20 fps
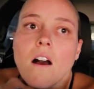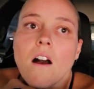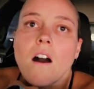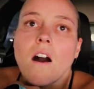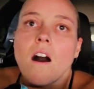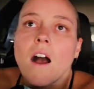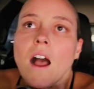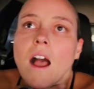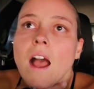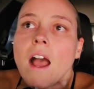
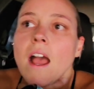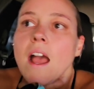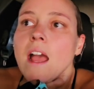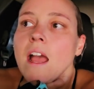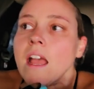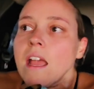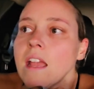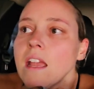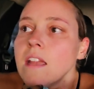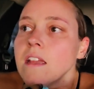
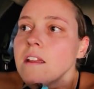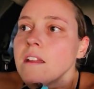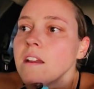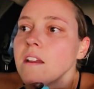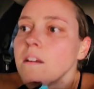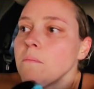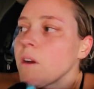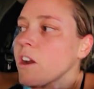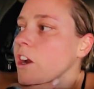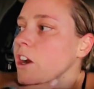My
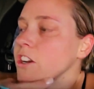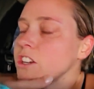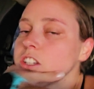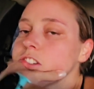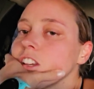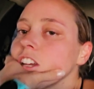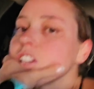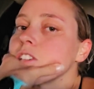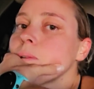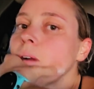coach has
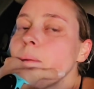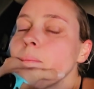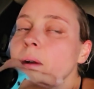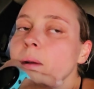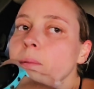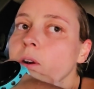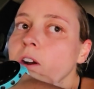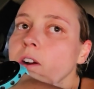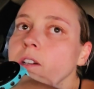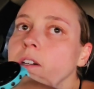yet to write my
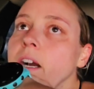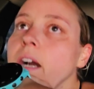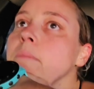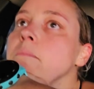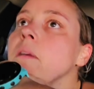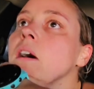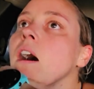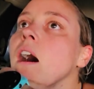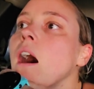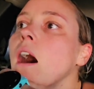
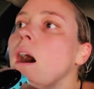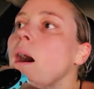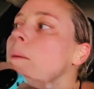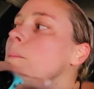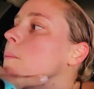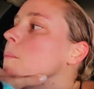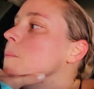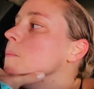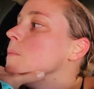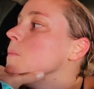program
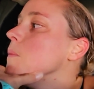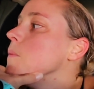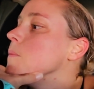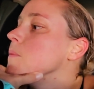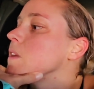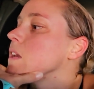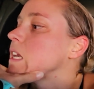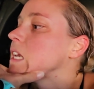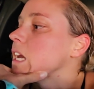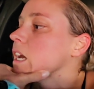
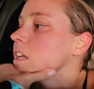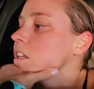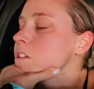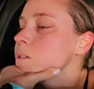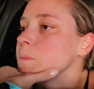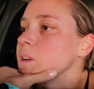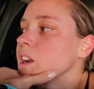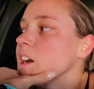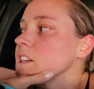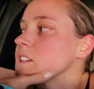
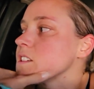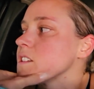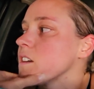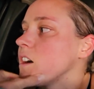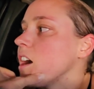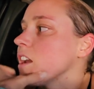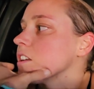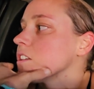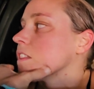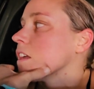but I
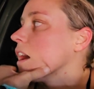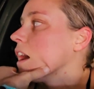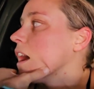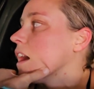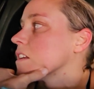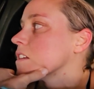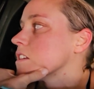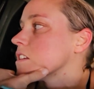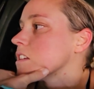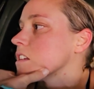decided
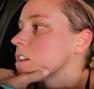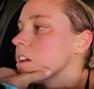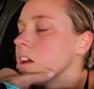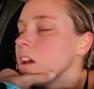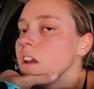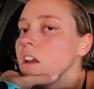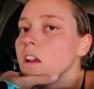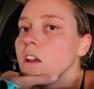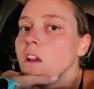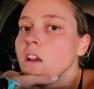that
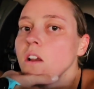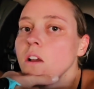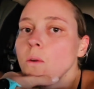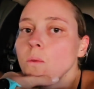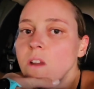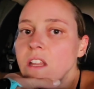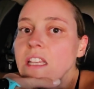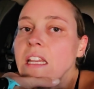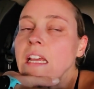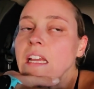
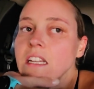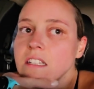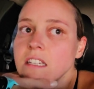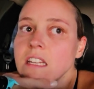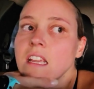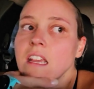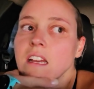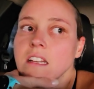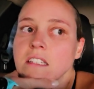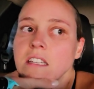we need to
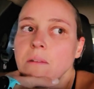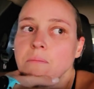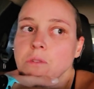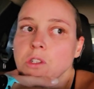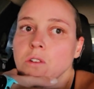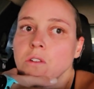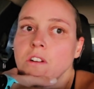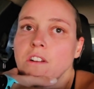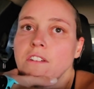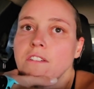get some
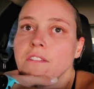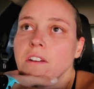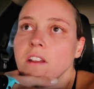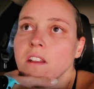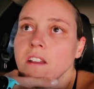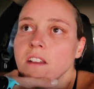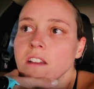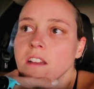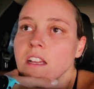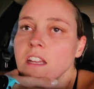sort of
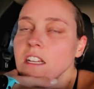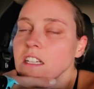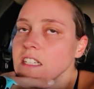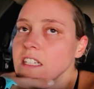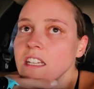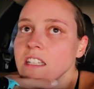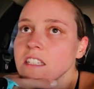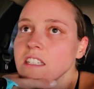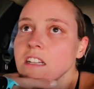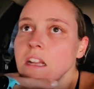
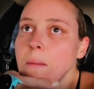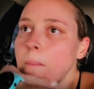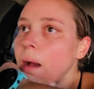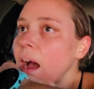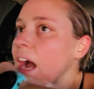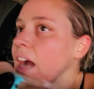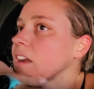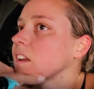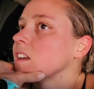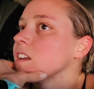intensity
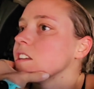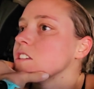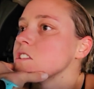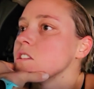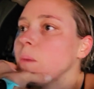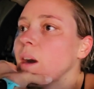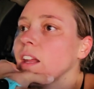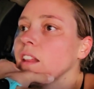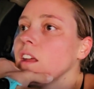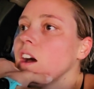back into
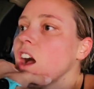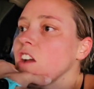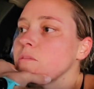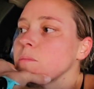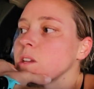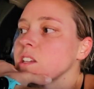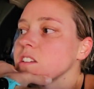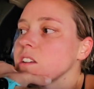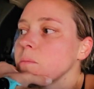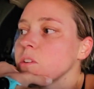my life,
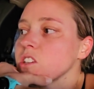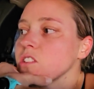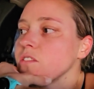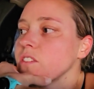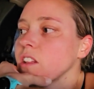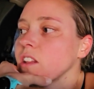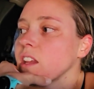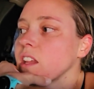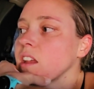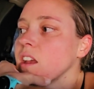because I'm just
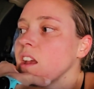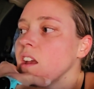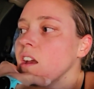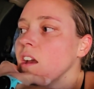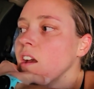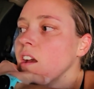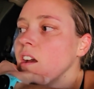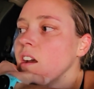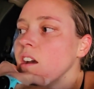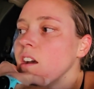feeling
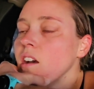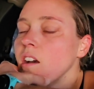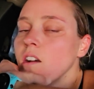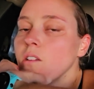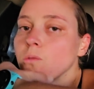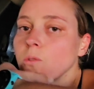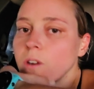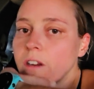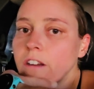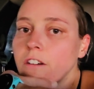
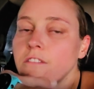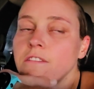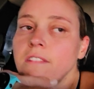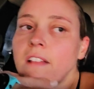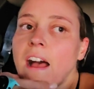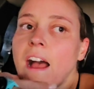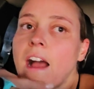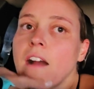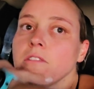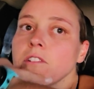real
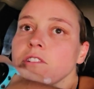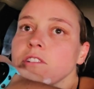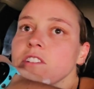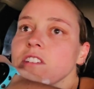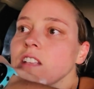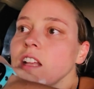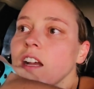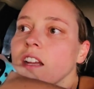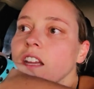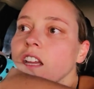flat, real
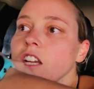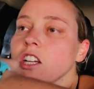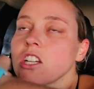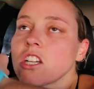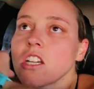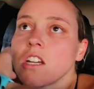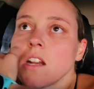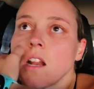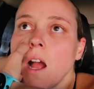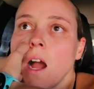
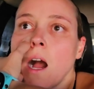sluggish.